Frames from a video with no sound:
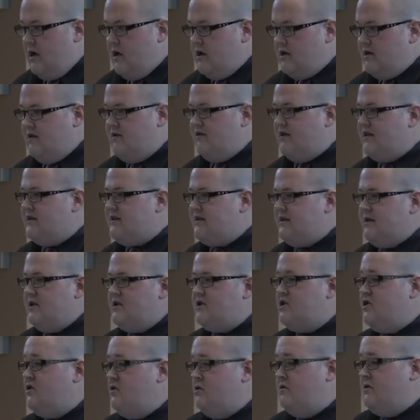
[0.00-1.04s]

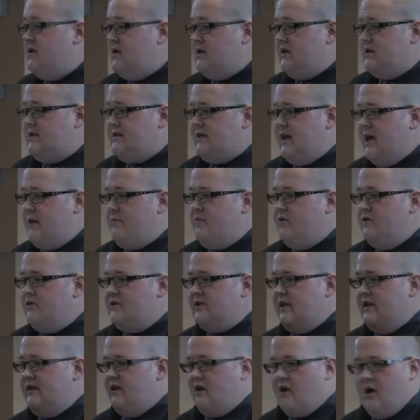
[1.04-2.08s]
To the disciples
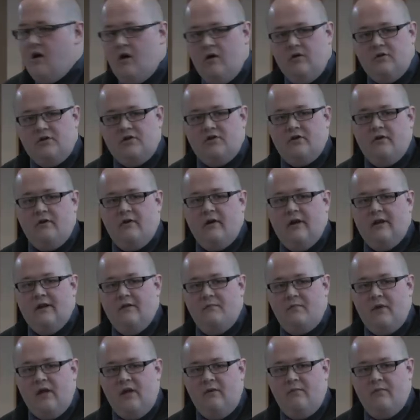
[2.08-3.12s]
and the culture and the
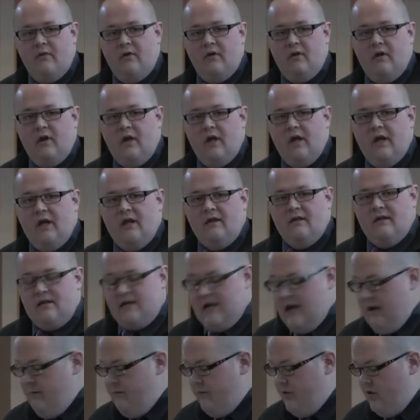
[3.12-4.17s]
people, the
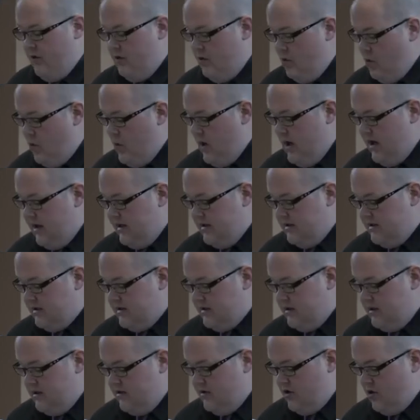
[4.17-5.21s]
temple was
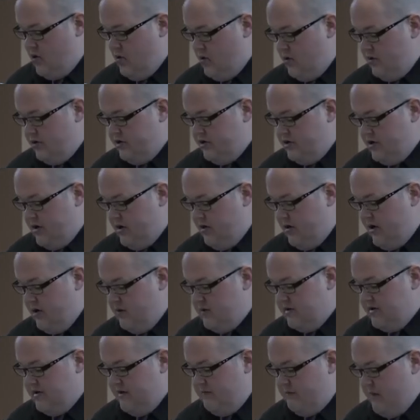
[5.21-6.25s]
the cornerstone. It
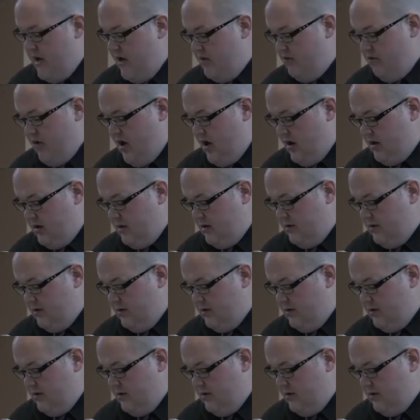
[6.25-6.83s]
was the bedrock.